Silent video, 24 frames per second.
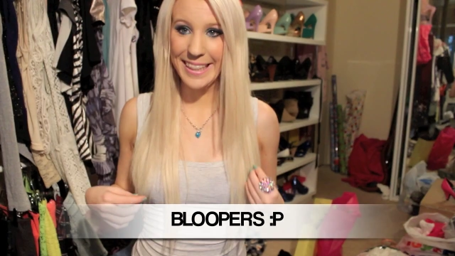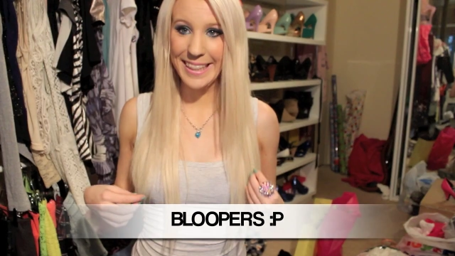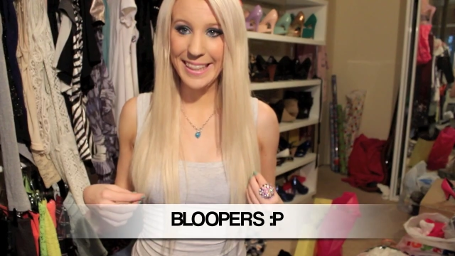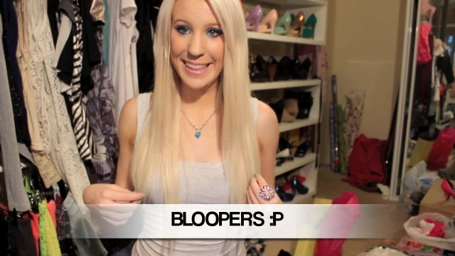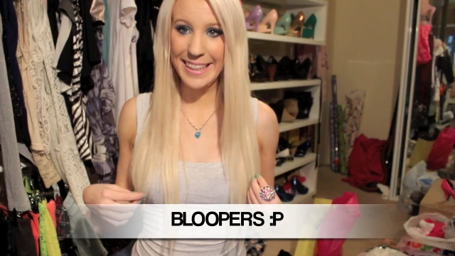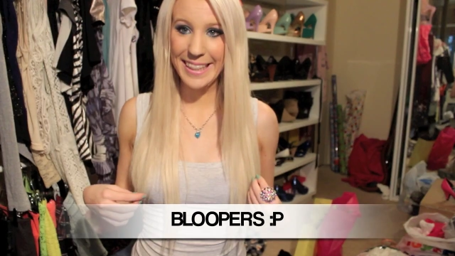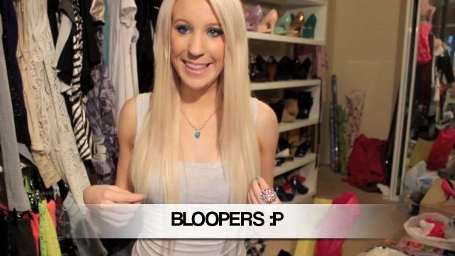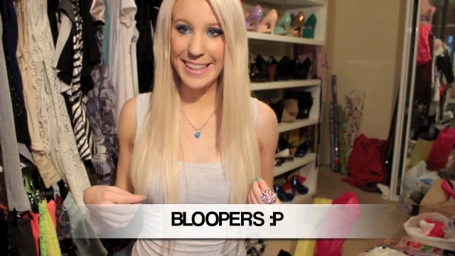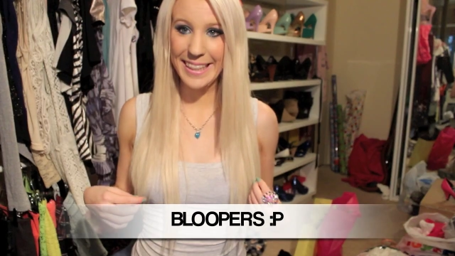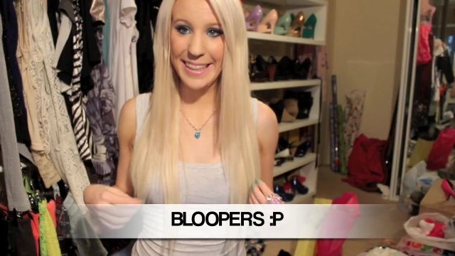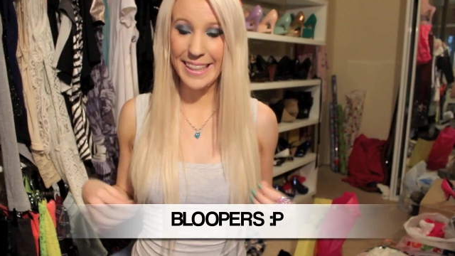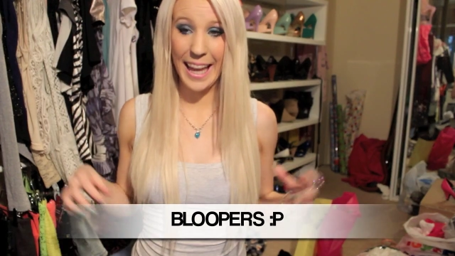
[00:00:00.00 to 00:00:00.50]

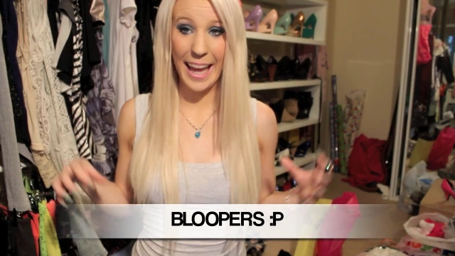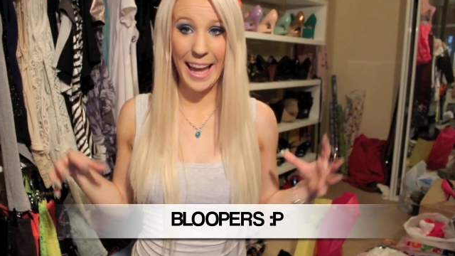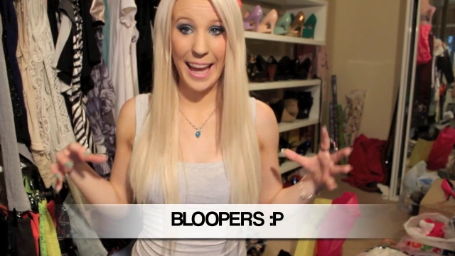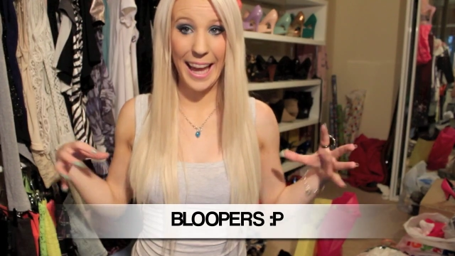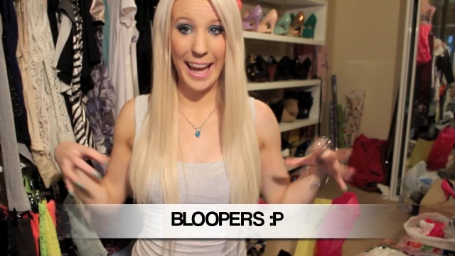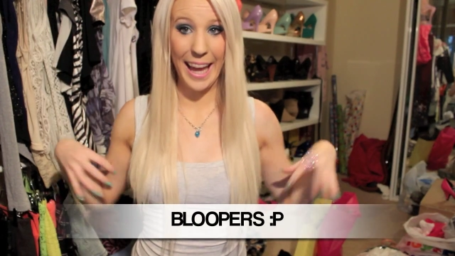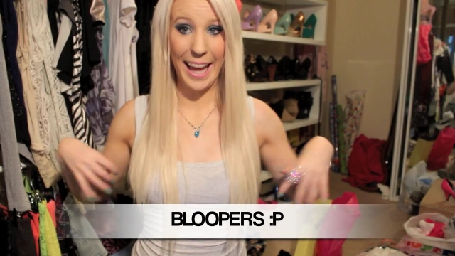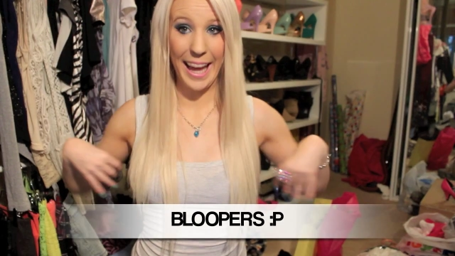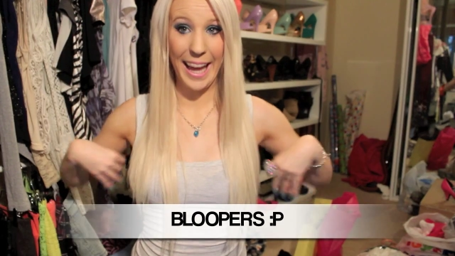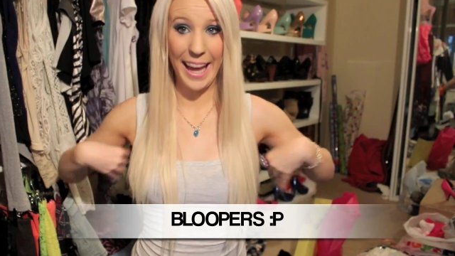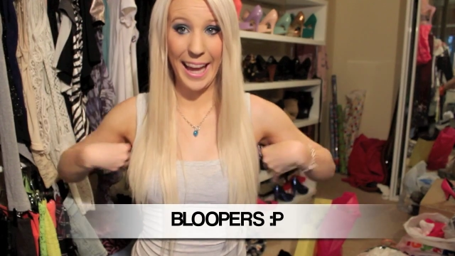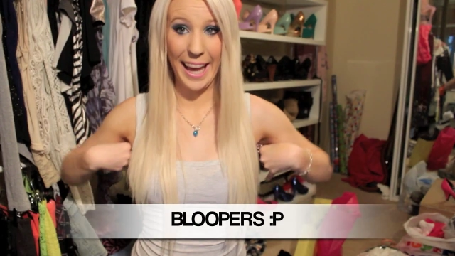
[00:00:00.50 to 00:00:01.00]

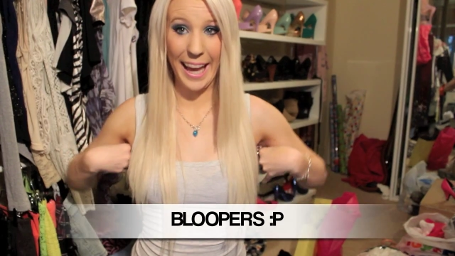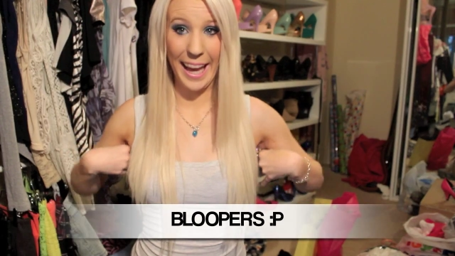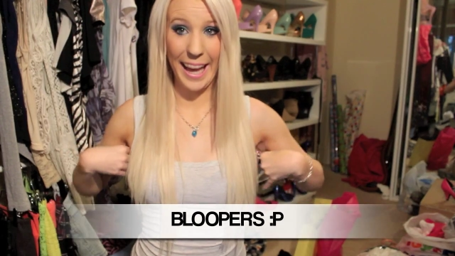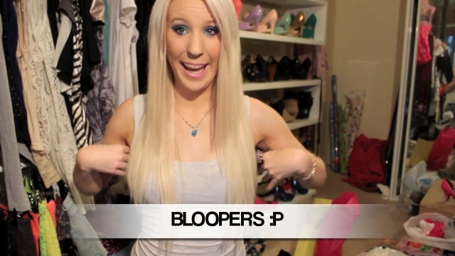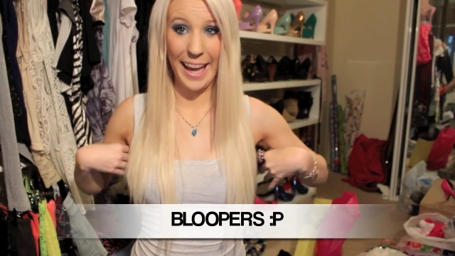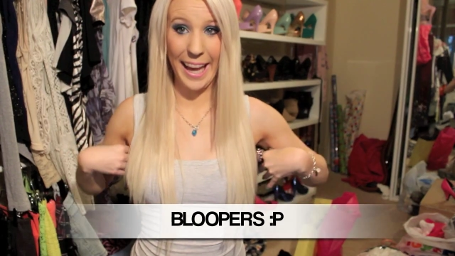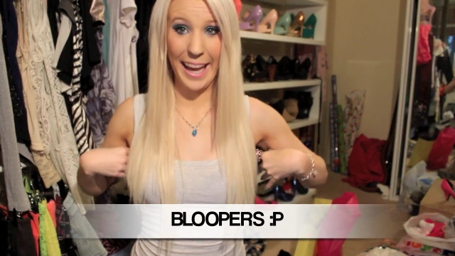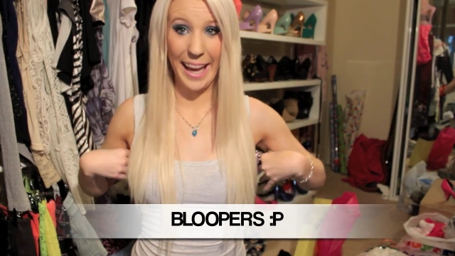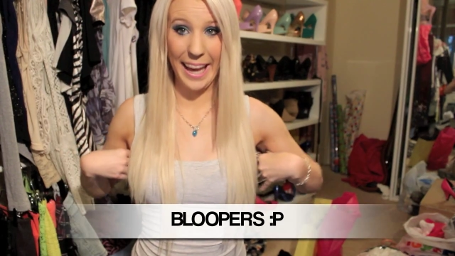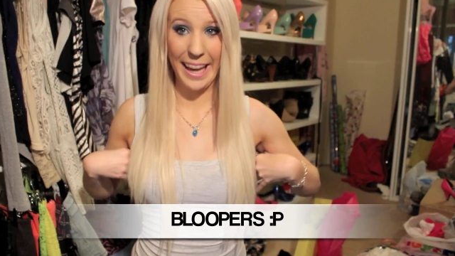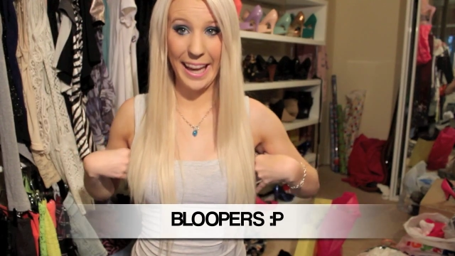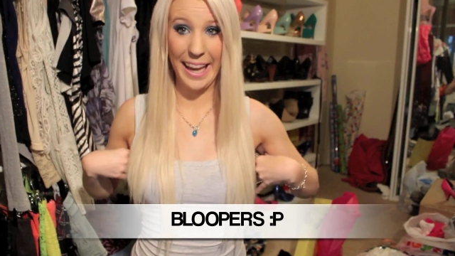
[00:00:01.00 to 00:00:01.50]

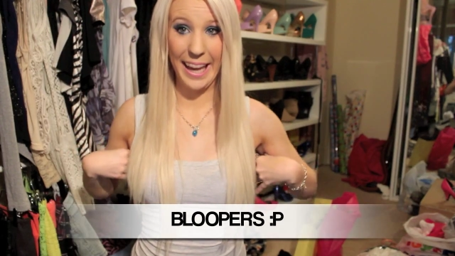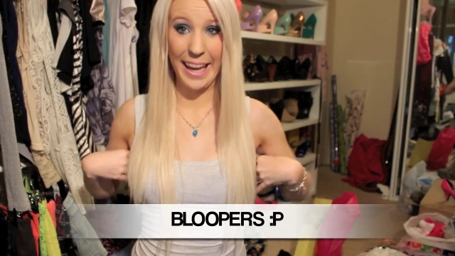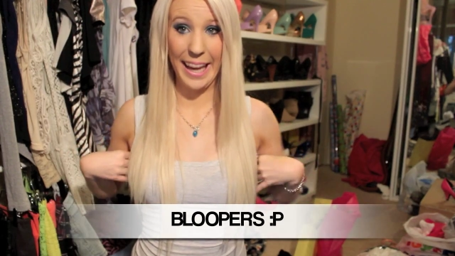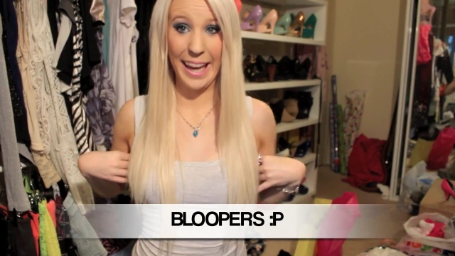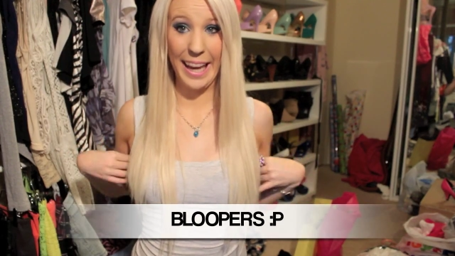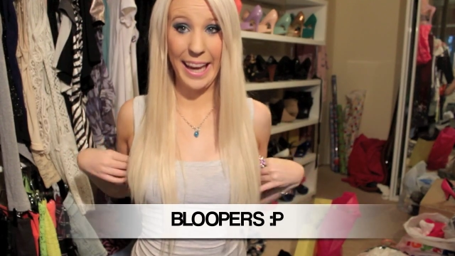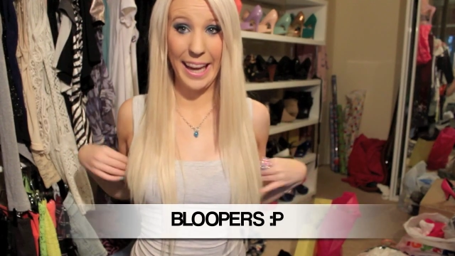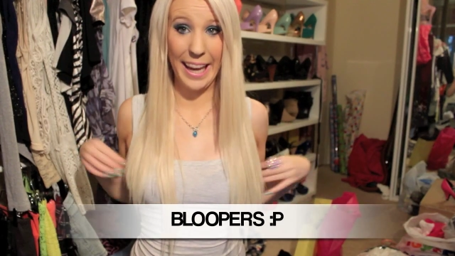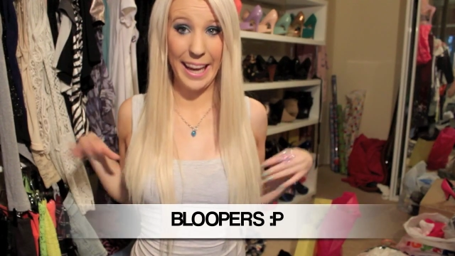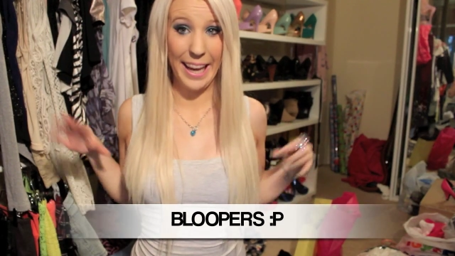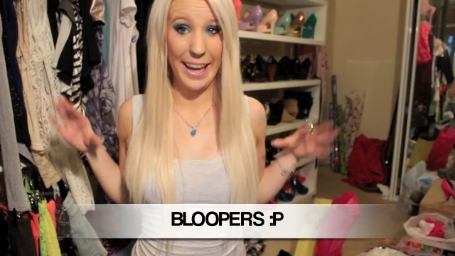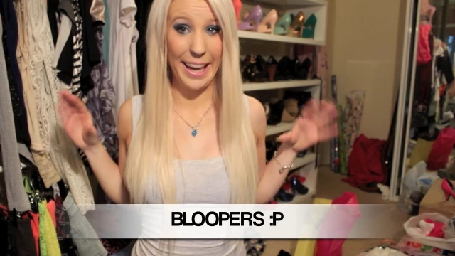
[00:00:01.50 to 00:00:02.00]

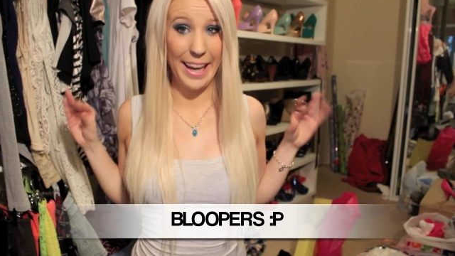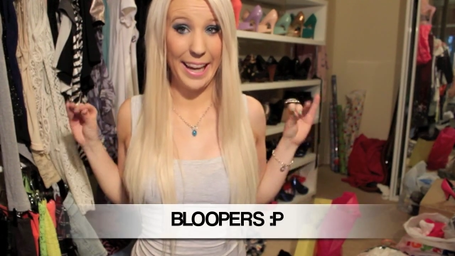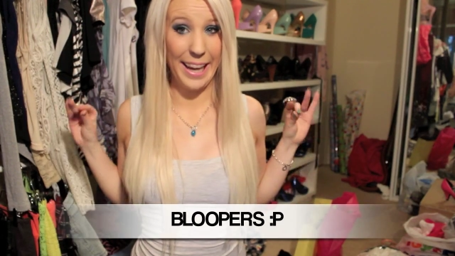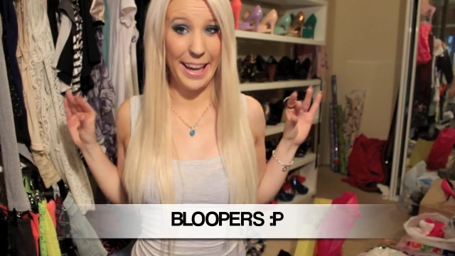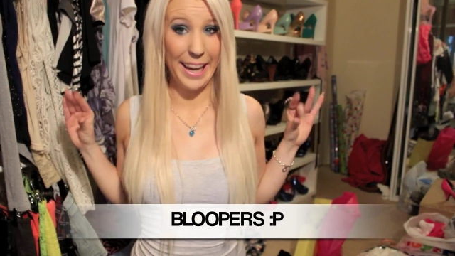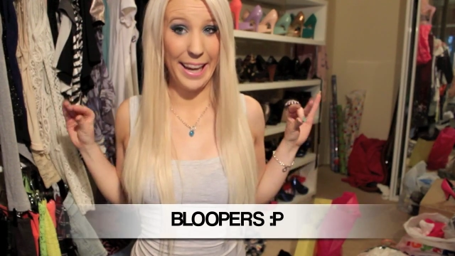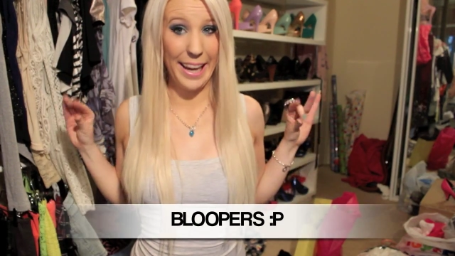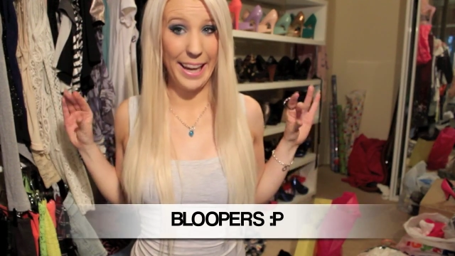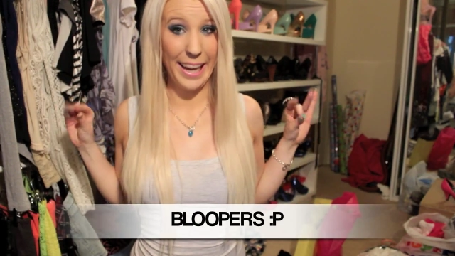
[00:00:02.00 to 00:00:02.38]
[no speech]